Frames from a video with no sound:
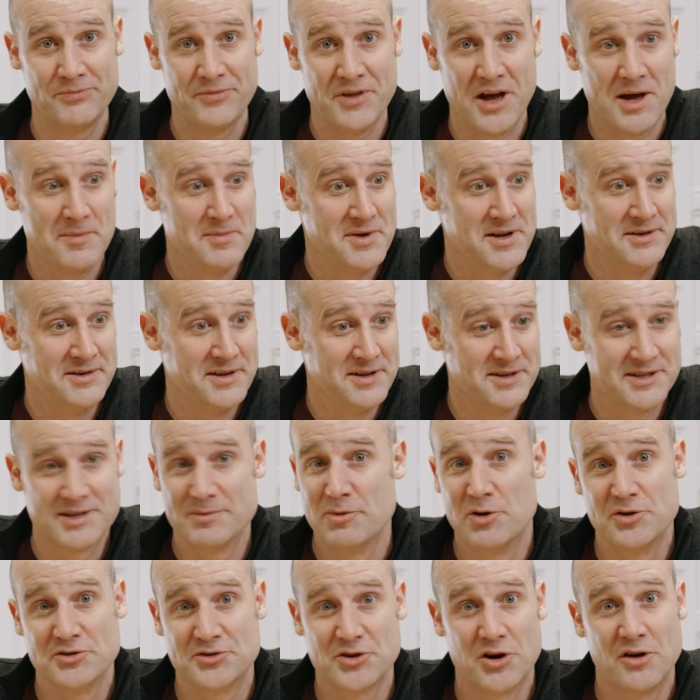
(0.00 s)
I mean, it's the
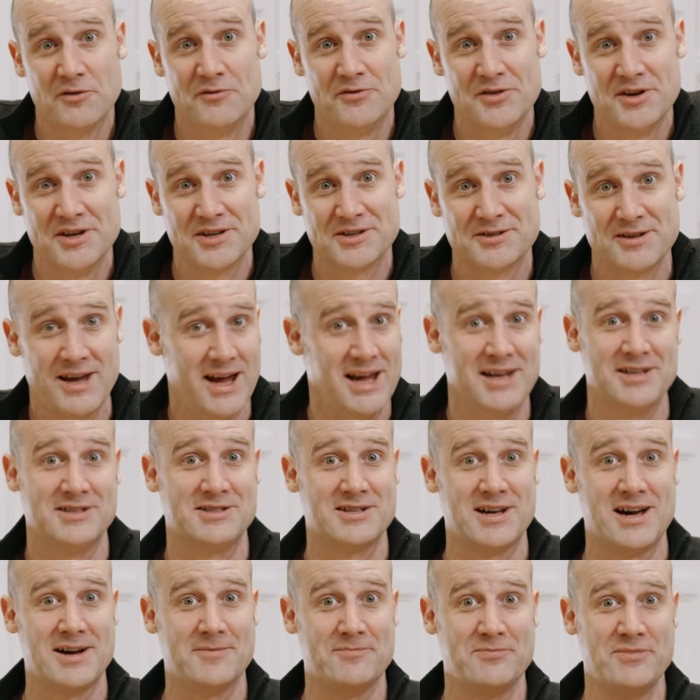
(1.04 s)
most obvious
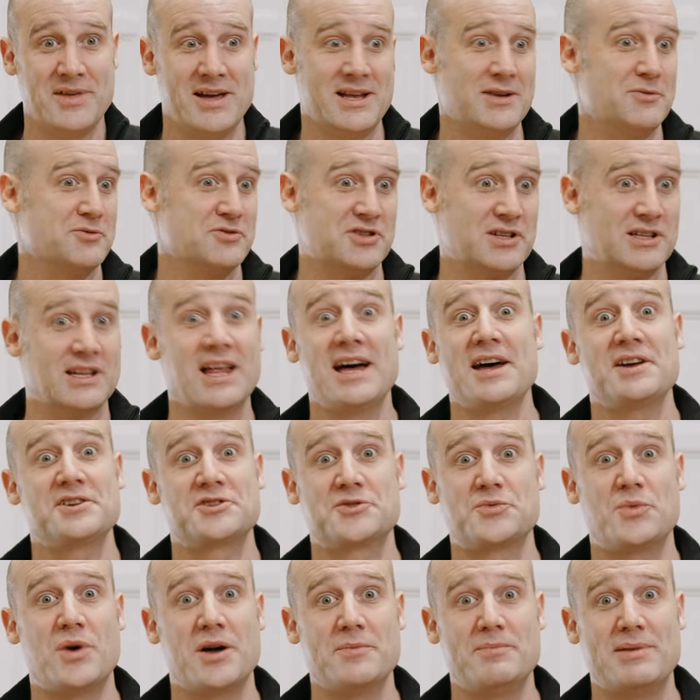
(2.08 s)
answer, and it was the
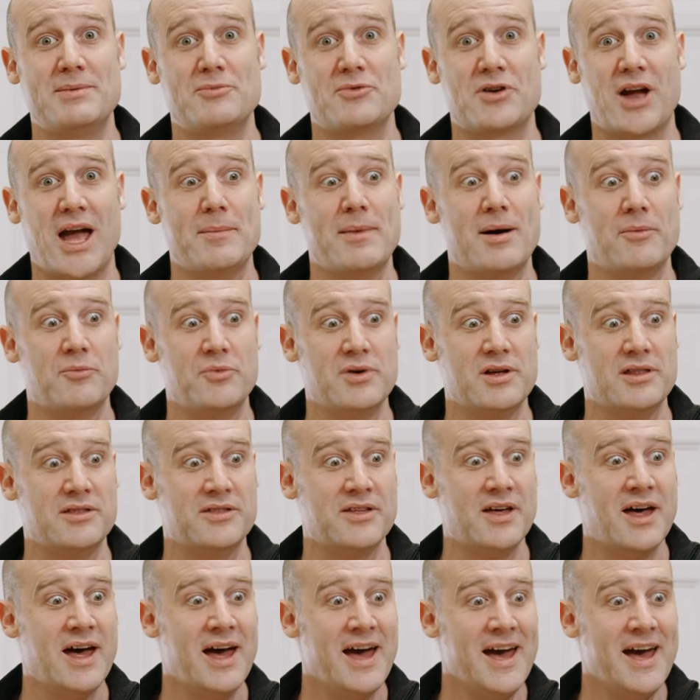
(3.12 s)
last one people came up with.